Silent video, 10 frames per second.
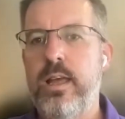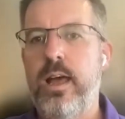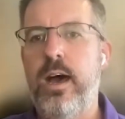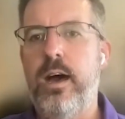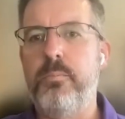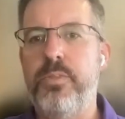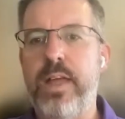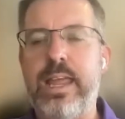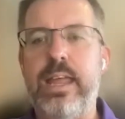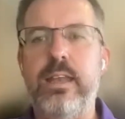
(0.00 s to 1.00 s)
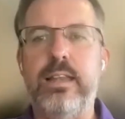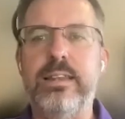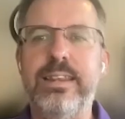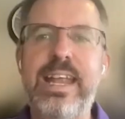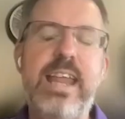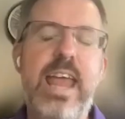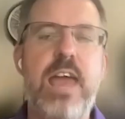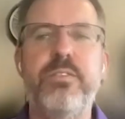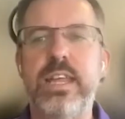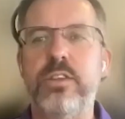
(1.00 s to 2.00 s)
that can lean
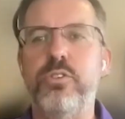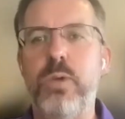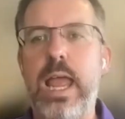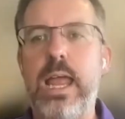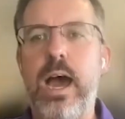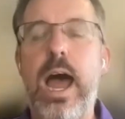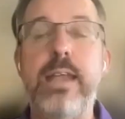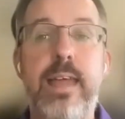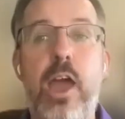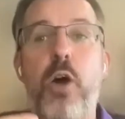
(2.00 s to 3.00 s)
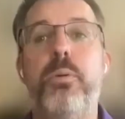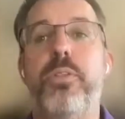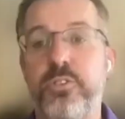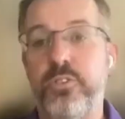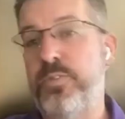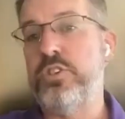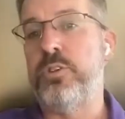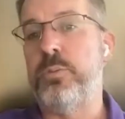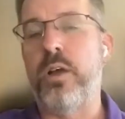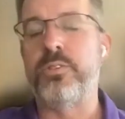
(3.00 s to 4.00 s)
heavy into AI to help with this
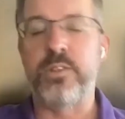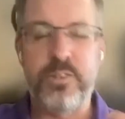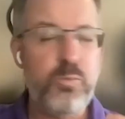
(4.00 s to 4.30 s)
efficiency process.